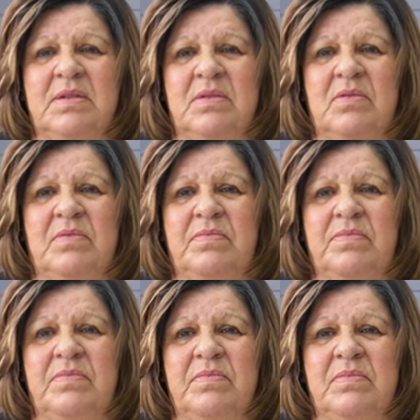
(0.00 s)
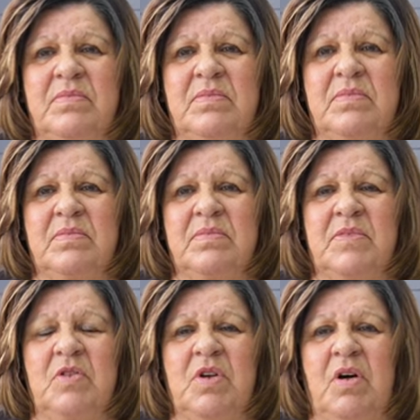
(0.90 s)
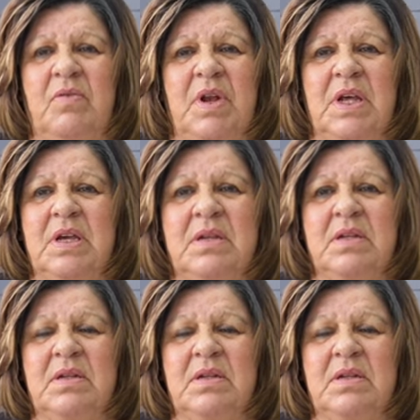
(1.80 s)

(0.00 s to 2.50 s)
So, no, not really.